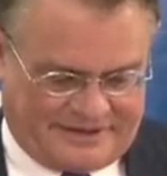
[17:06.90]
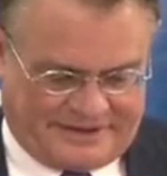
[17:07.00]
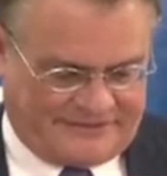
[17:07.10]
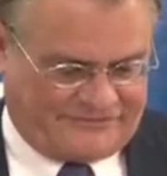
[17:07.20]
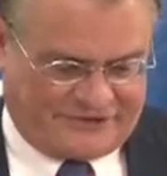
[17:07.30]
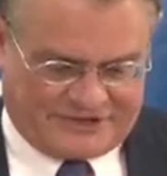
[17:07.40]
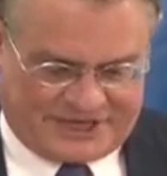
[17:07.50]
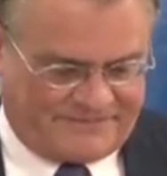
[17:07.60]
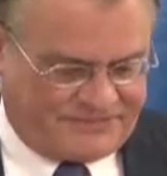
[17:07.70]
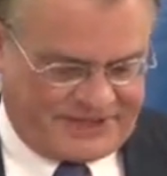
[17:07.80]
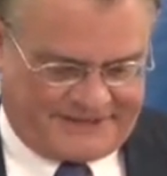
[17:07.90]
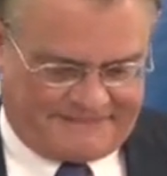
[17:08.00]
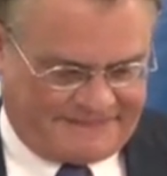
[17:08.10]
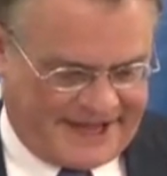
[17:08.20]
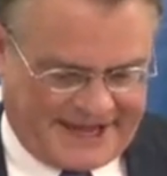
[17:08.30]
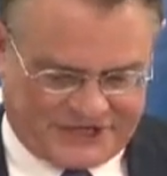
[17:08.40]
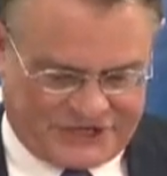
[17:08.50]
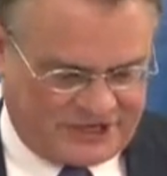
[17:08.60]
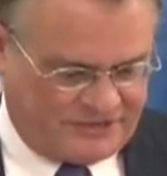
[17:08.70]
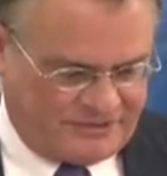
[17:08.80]
If there's something
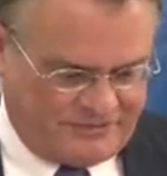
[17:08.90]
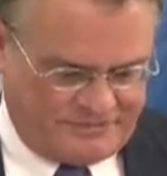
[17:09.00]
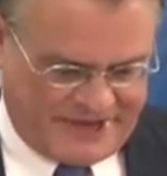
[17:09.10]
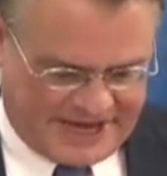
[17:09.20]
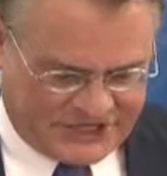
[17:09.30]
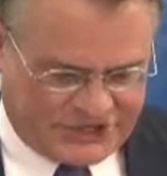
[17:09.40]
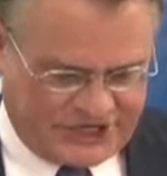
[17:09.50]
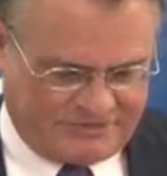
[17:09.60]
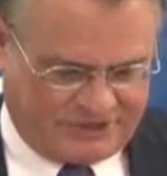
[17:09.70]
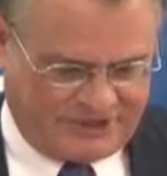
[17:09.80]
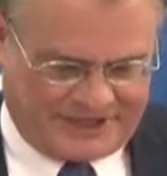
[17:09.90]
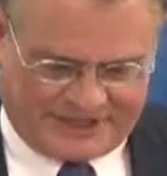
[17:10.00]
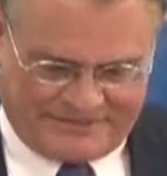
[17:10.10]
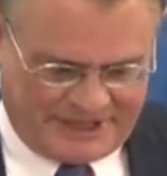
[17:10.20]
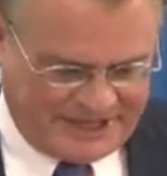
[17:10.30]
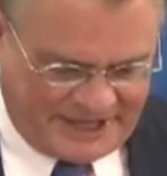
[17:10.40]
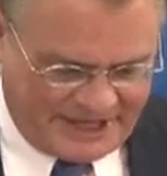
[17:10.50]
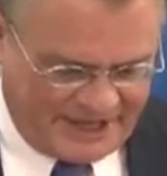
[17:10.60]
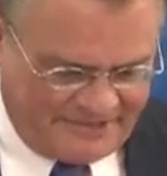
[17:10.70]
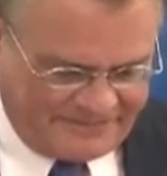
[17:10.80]
actionable that can be
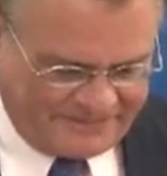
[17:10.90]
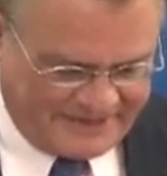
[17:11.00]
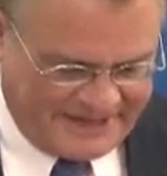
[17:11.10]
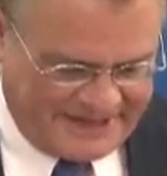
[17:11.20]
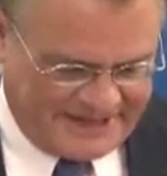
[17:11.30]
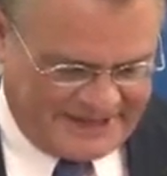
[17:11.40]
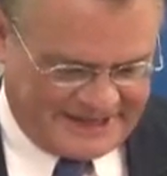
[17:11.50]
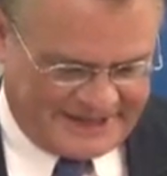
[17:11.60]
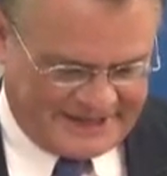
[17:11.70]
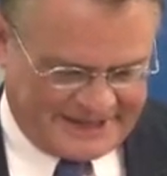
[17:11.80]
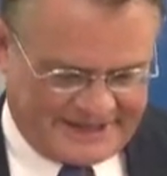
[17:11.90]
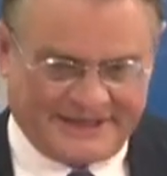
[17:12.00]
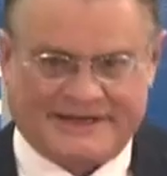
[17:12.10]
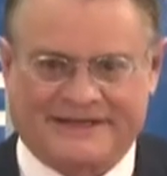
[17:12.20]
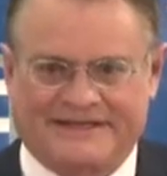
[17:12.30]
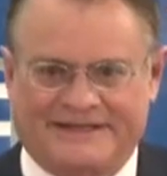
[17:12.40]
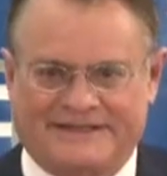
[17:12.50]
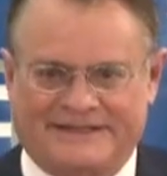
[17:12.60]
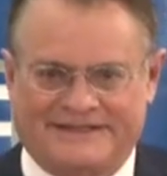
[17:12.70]
done, Saudis